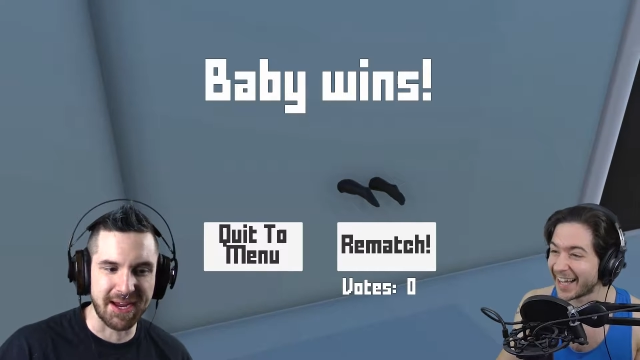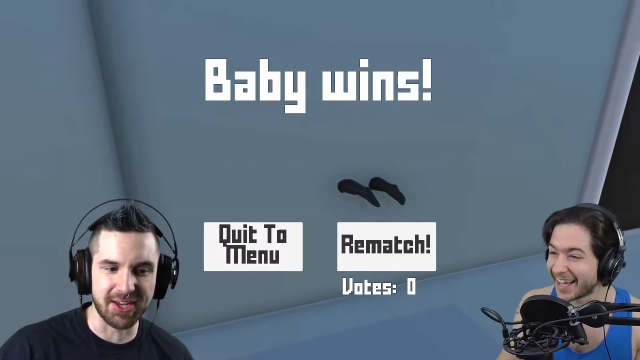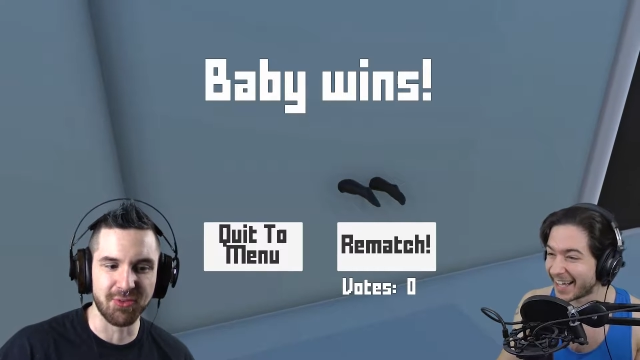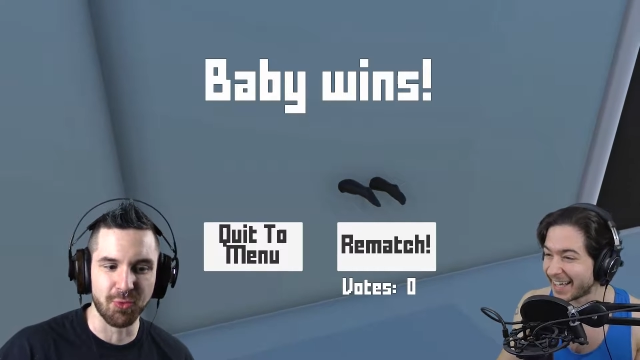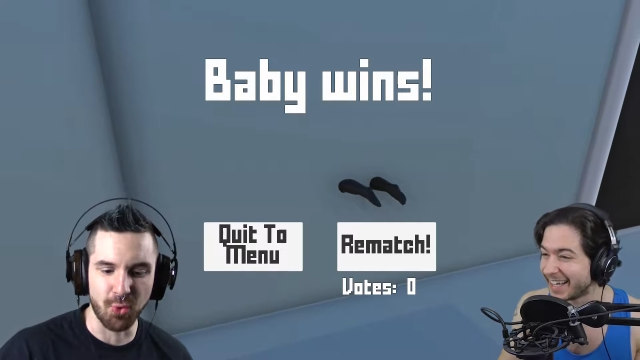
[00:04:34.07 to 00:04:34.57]

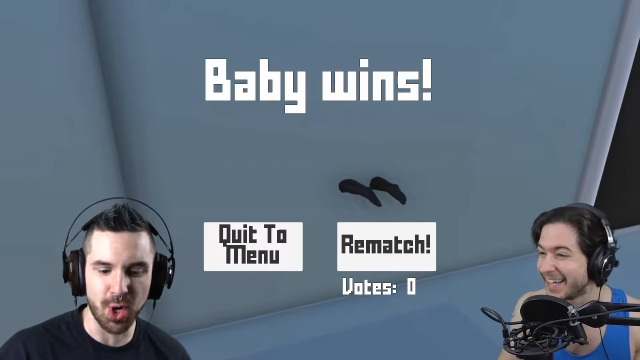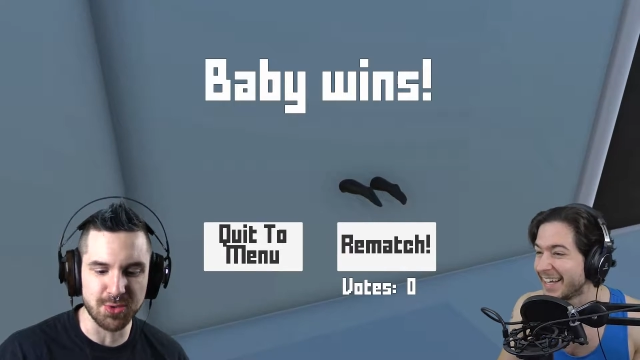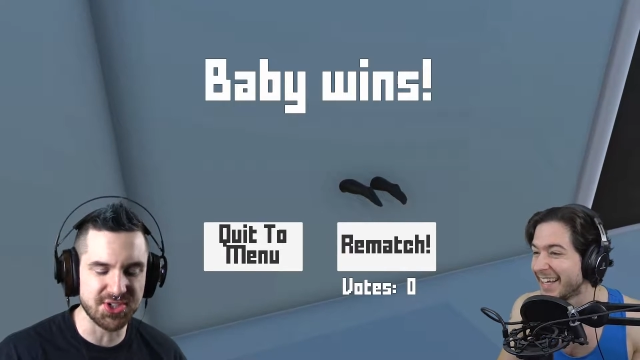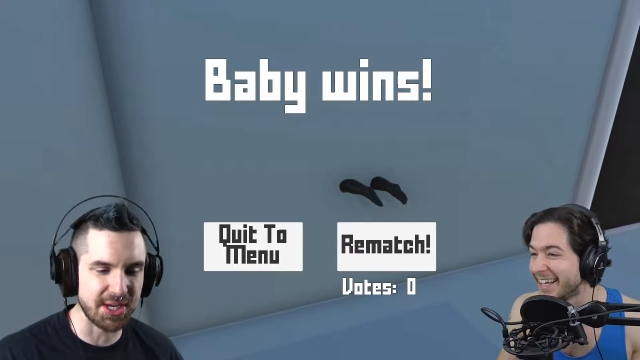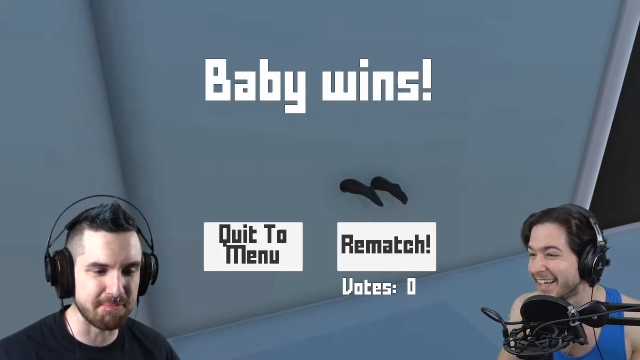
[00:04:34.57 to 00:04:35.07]
Speaker 1: my
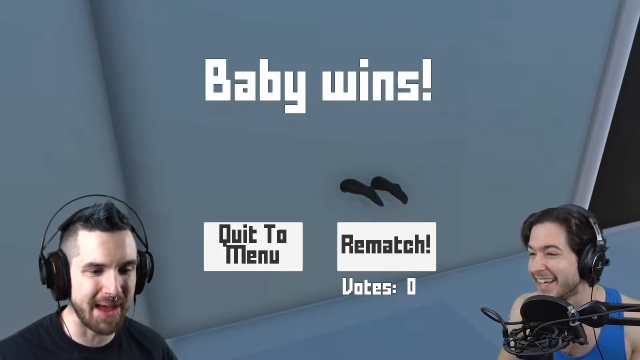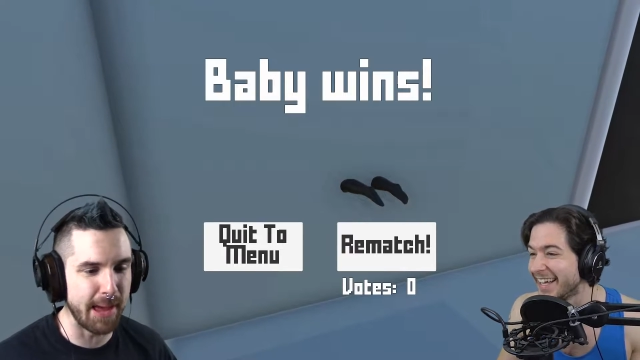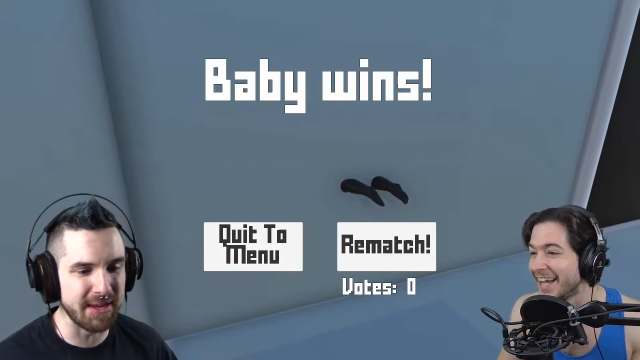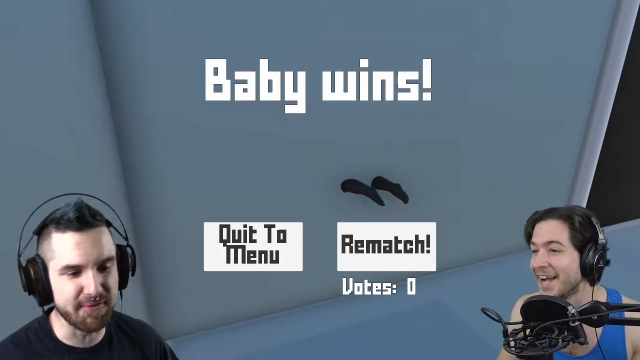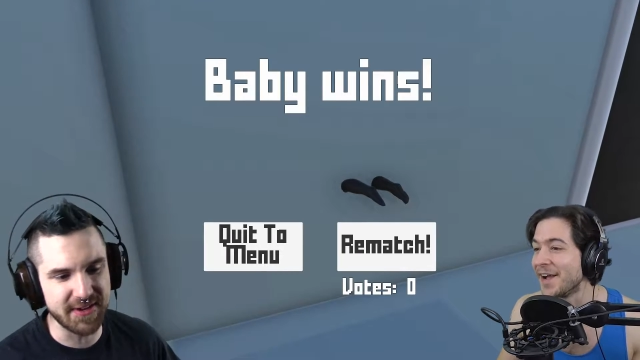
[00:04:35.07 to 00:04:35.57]
roasted
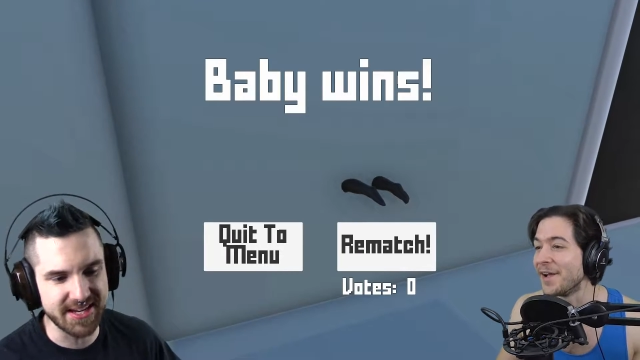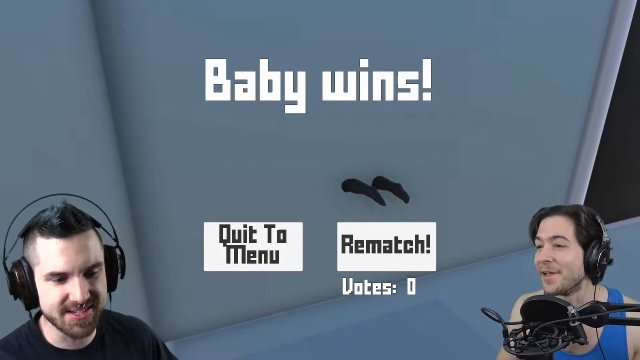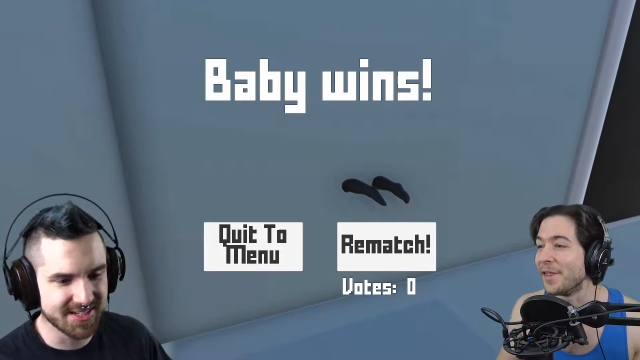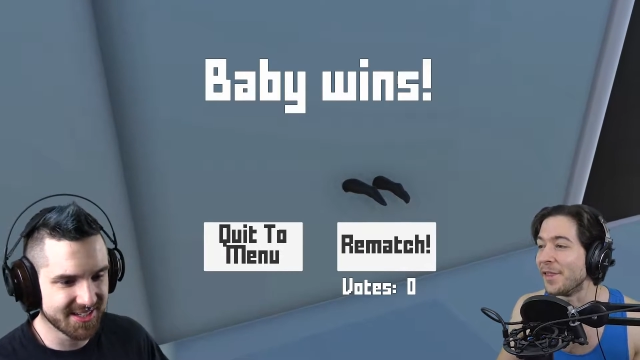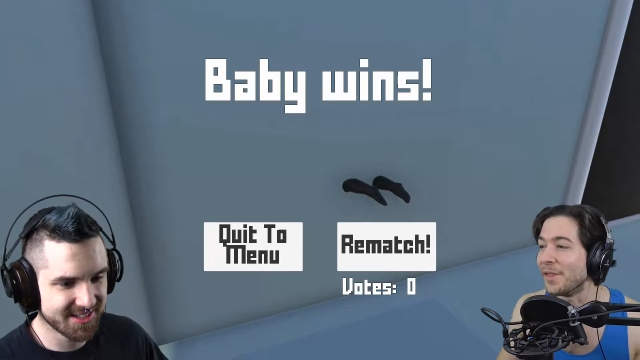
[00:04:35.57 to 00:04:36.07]
babby
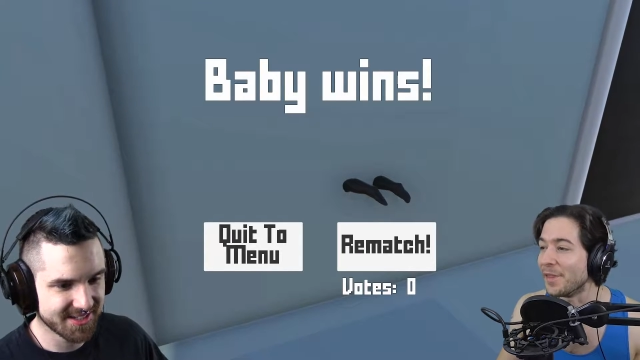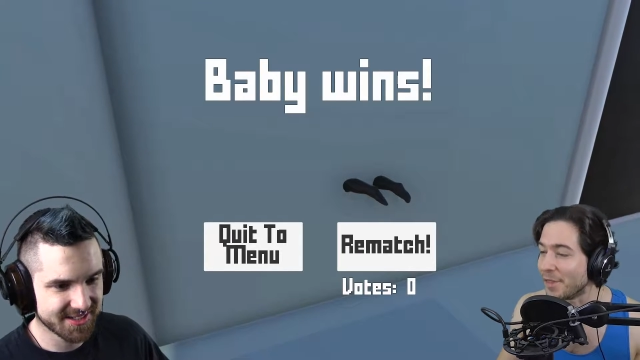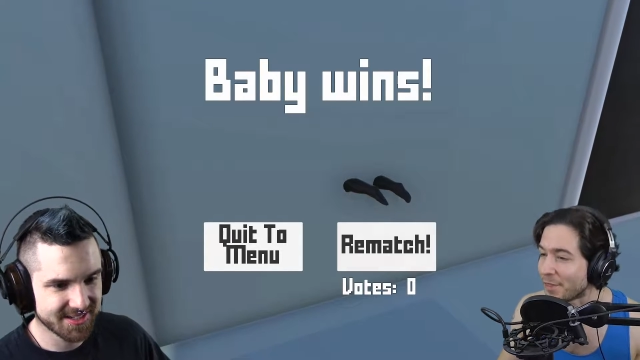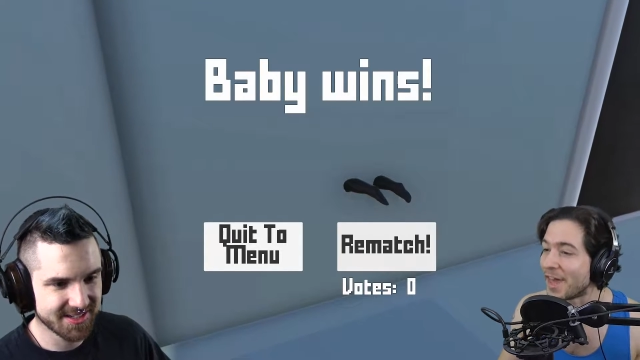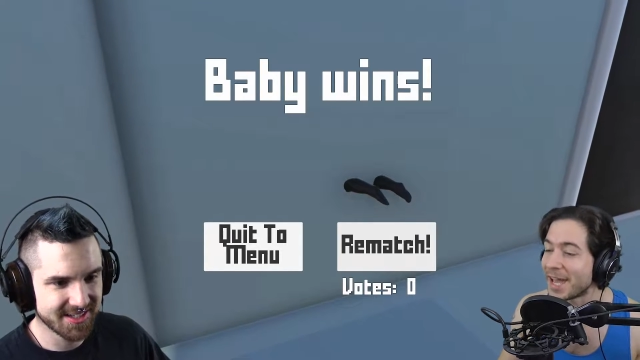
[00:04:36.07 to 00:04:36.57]
feet?
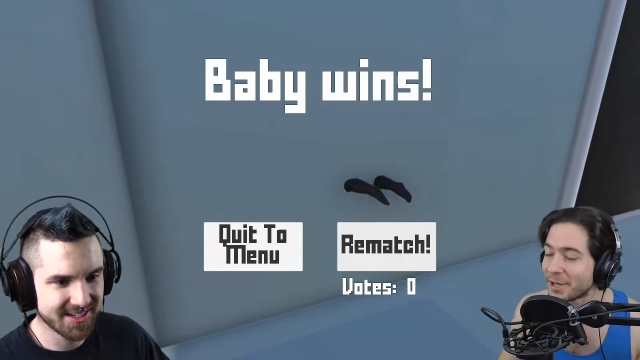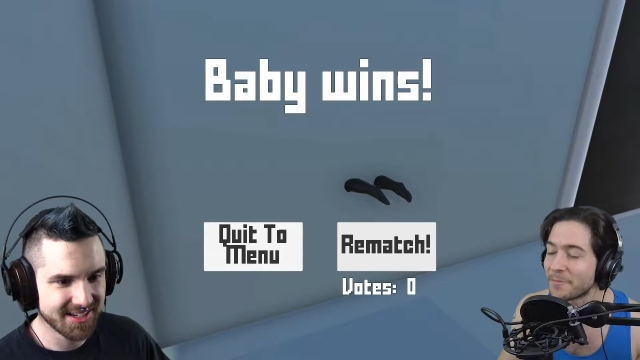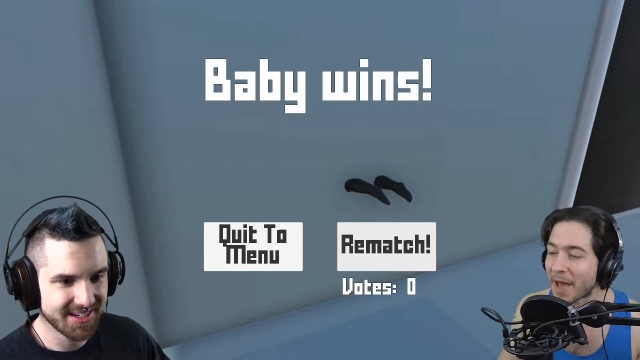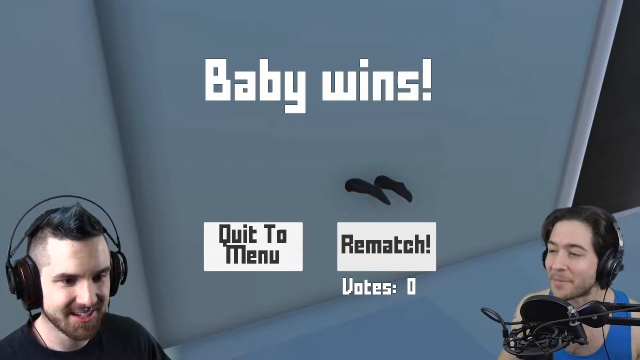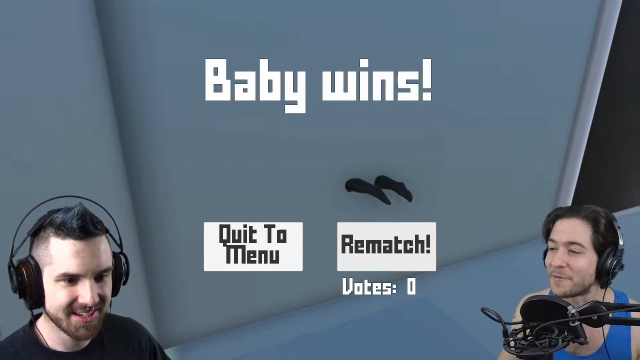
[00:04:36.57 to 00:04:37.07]
Speaker 2: They're
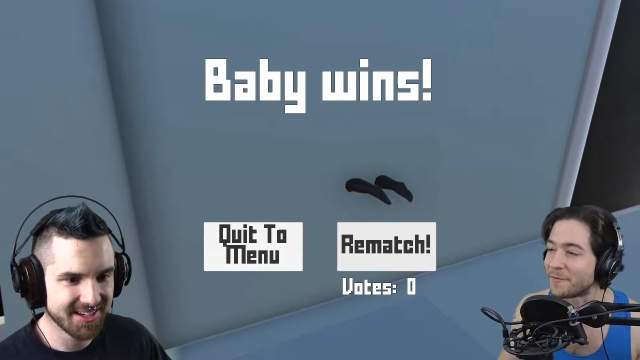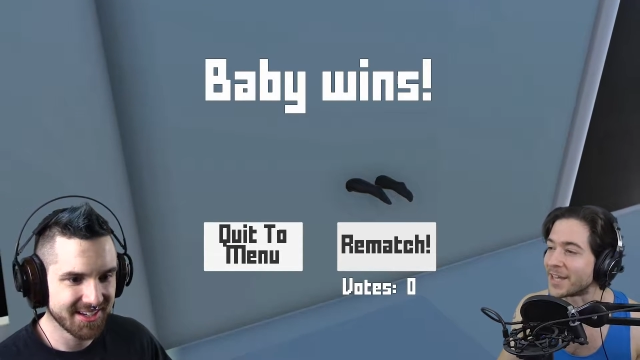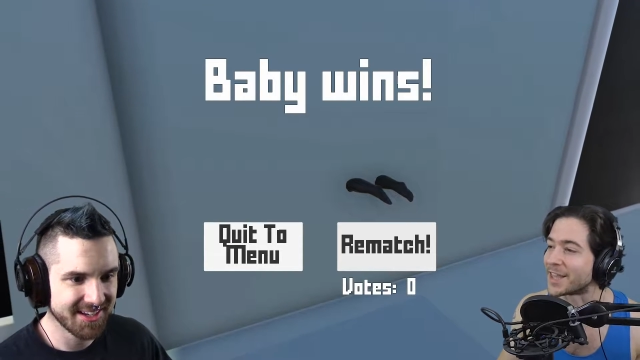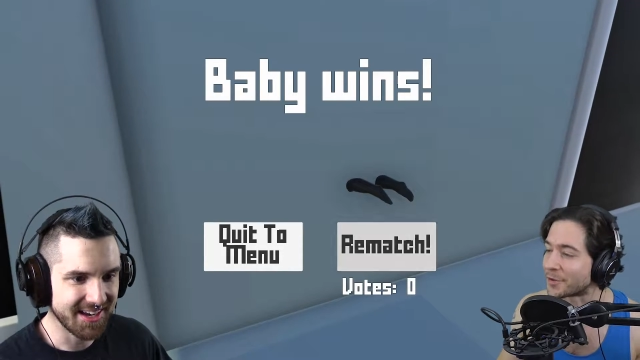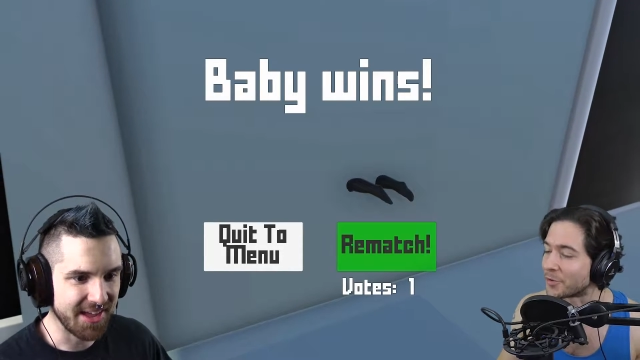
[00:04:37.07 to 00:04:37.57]
your babby
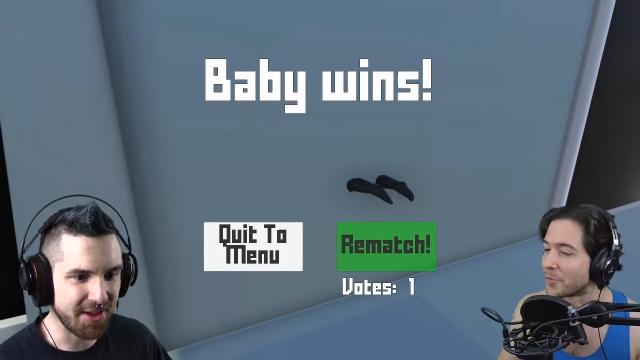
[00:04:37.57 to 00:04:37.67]
feet.